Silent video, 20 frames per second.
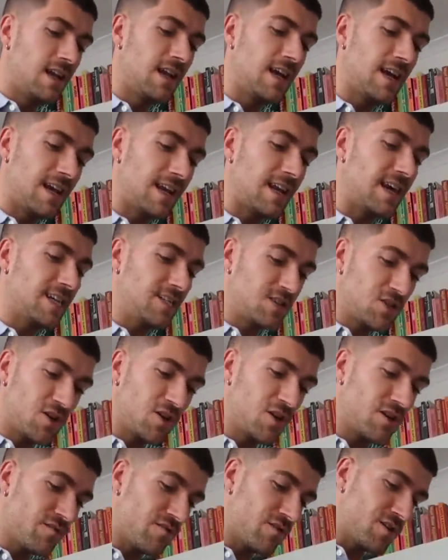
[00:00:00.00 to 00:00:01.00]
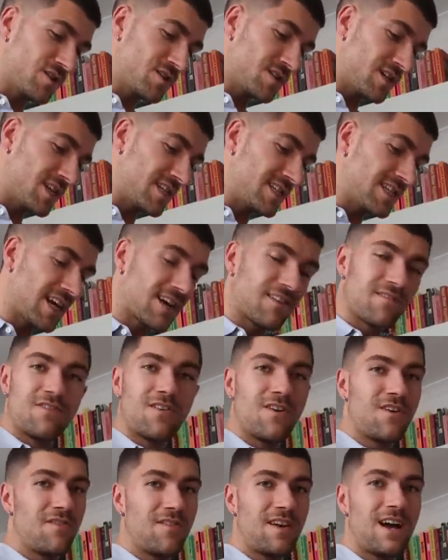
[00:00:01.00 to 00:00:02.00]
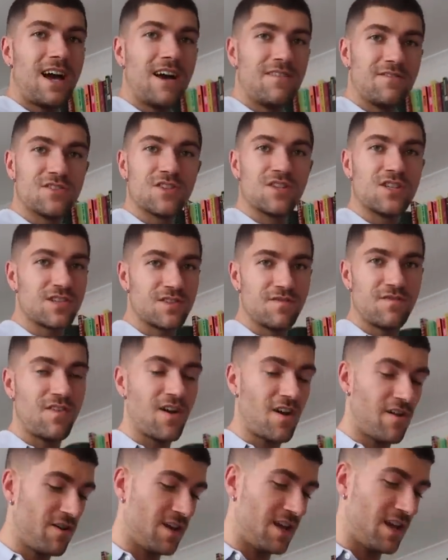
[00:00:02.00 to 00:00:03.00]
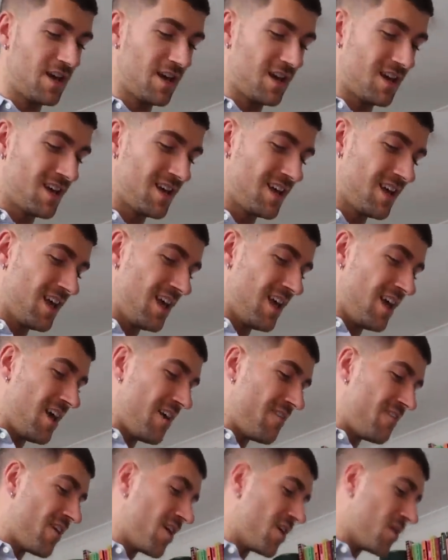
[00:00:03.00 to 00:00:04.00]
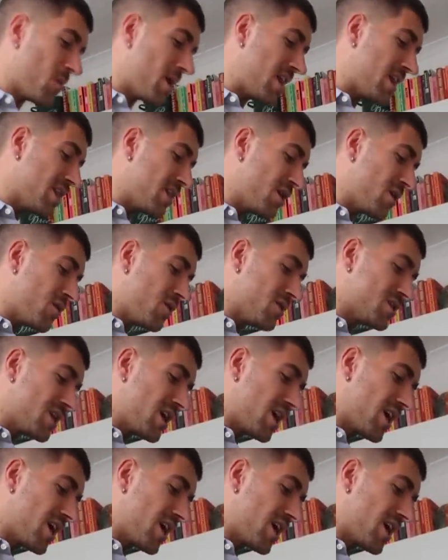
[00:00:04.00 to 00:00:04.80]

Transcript: late night toilet runs on a second floor flat have done us very, very well in the old